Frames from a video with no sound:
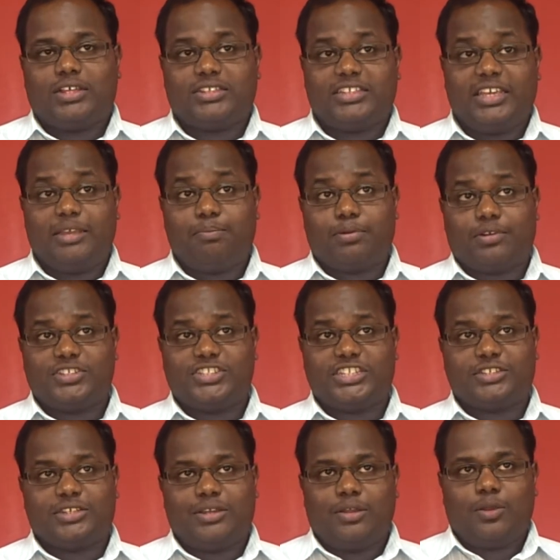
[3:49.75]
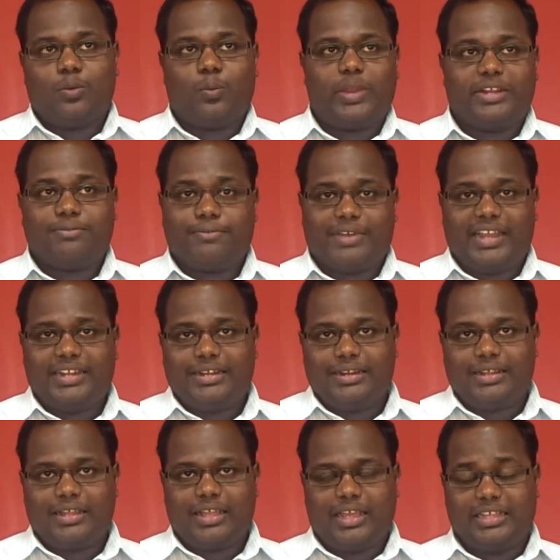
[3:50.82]
the project went fine,
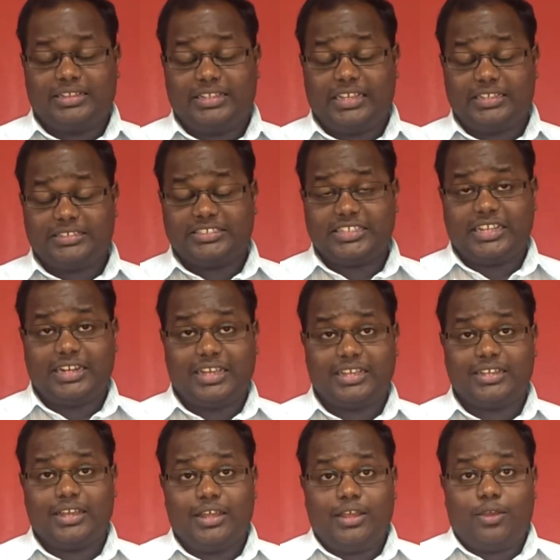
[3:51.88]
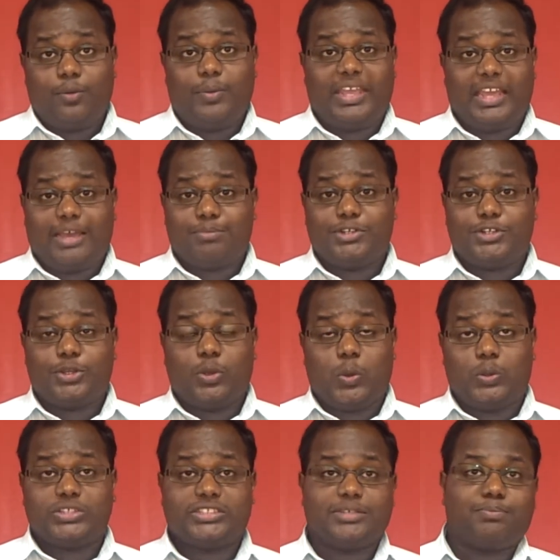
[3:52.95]
and then we happened to
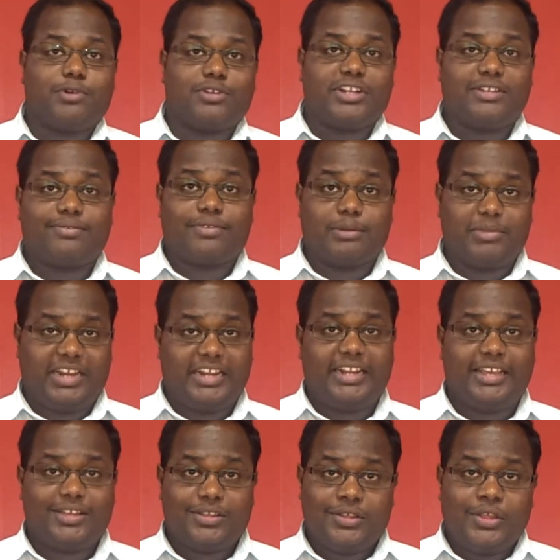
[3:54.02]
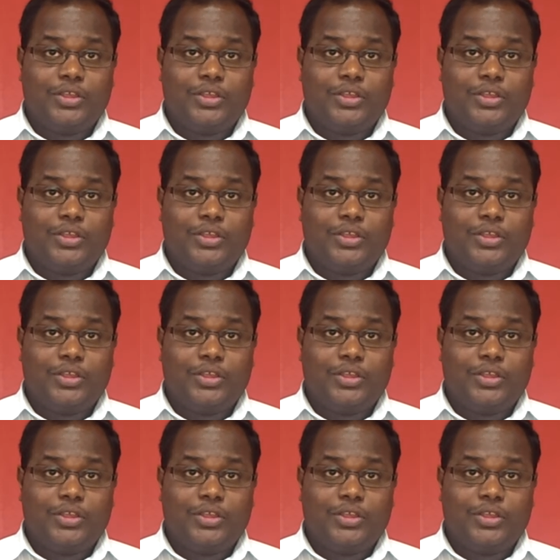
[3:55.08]
host the product from India.